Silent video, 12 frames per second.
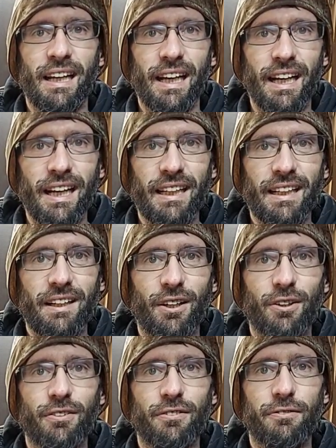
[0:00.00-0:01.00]
and a
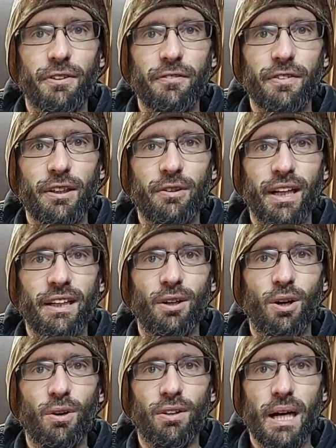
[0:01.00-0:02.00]
150 grain
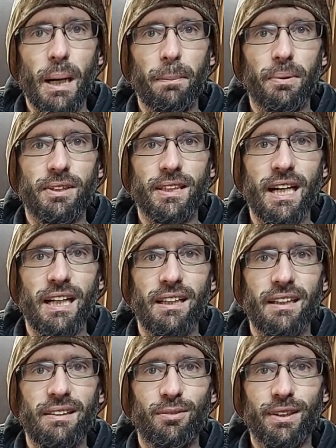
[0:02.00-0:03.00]
all copper
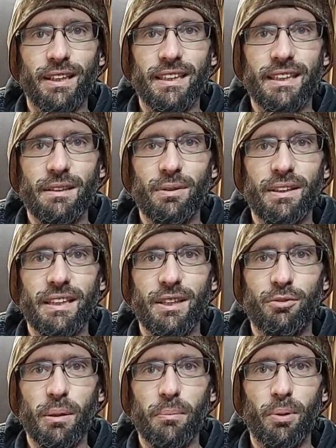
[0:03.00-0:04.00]
solid. We're going to see what these
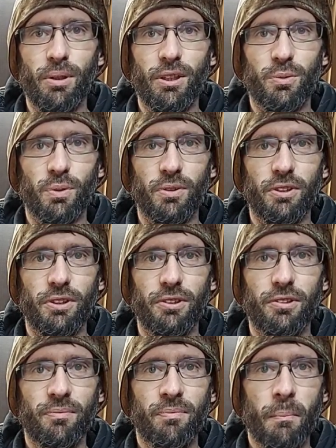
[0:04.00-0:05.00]
3 bullets will
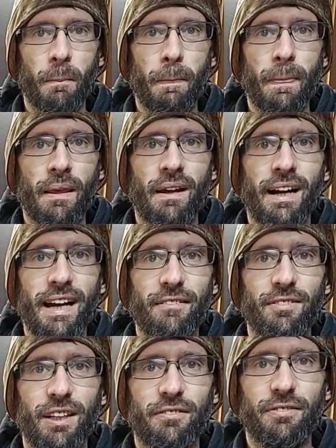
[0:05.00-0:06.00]
do. I
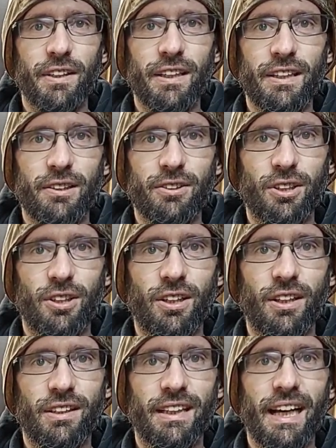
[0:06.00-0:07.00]
have done videos
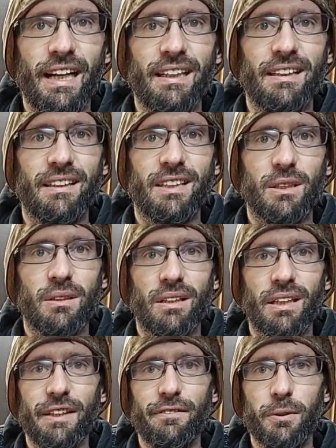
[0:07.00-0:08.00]
on that
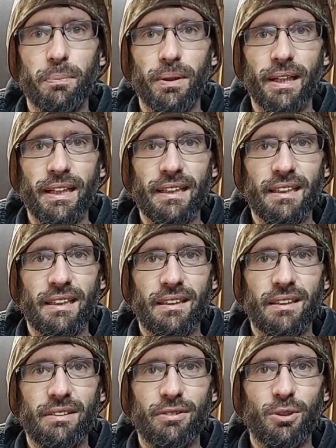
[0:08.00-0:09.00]
leaf spring.
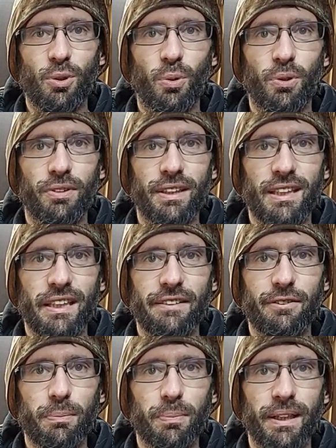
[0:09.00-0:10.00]
It was quarter-inch
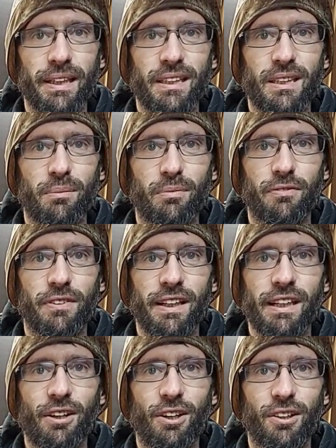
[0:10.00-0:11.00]
leaf spring, some
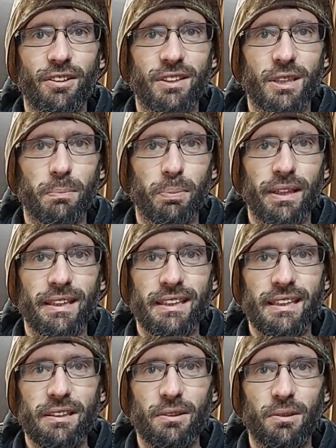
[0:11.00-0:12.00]
very hard spring
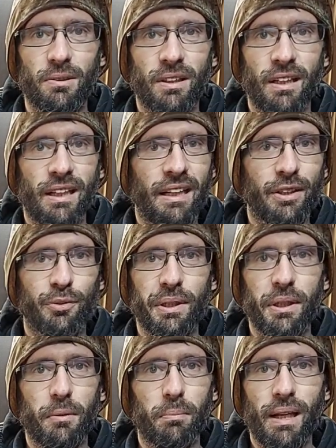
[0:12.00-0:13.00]
steel.
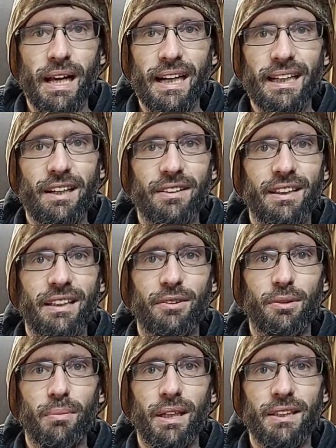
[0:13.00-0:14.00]
300 Blackout didn't
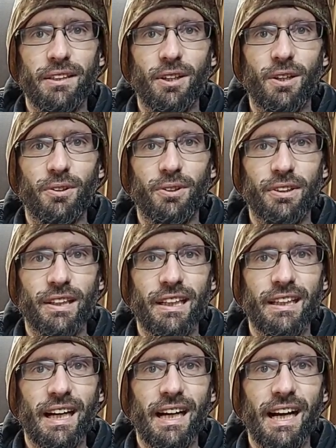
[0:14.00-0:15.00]
do much at all to
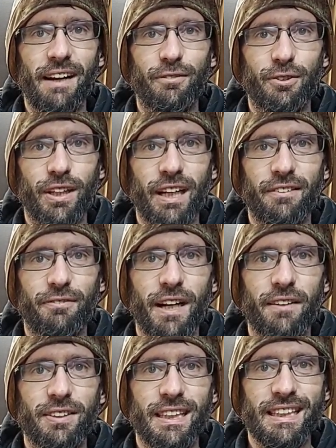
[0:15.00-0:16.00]
it. I have tried
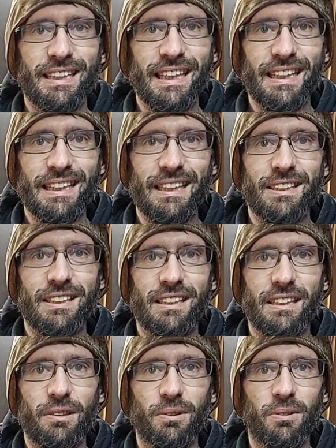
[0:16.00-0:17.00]
5/16 inch
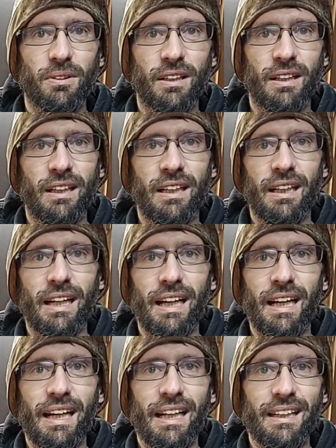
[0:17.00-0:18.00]
steel
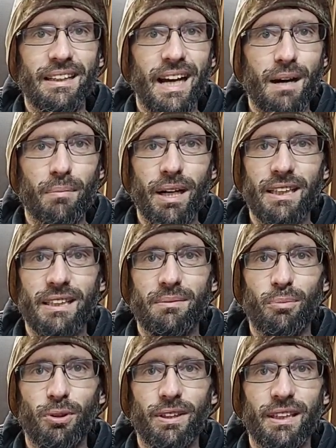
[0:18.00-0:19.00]
and not much
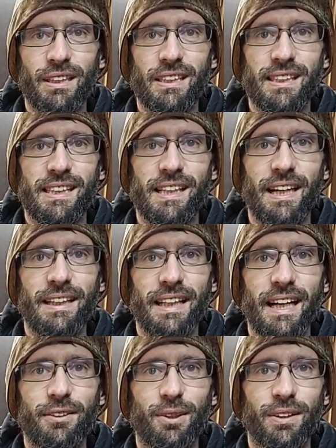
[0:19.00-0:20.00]
more than just a slight
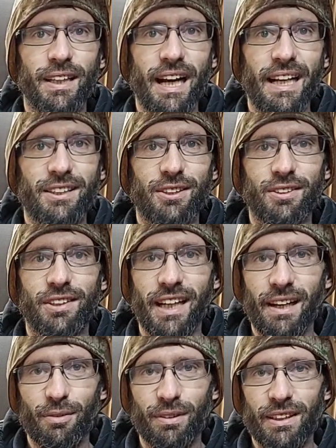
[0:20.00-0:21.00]
dent on that. So
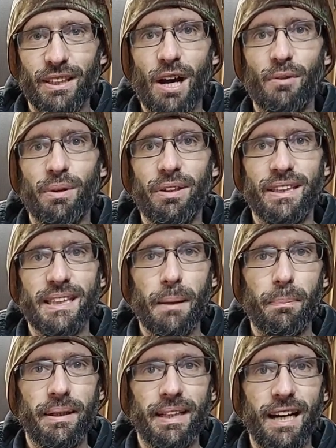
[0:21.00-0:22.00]
today we thought we'd
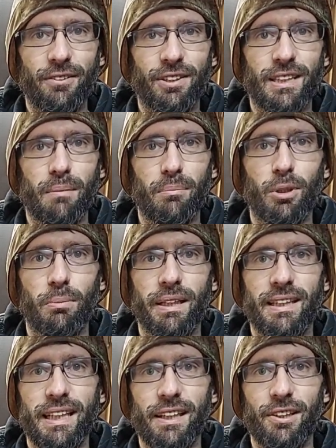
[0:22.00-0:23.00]
step it down to something a little
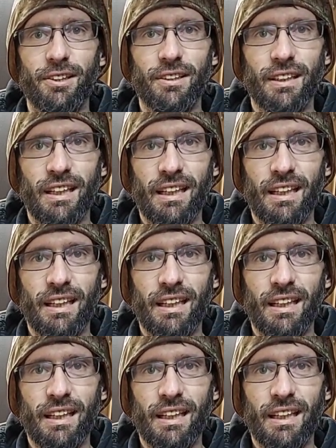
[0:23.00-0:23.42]
bit thinner.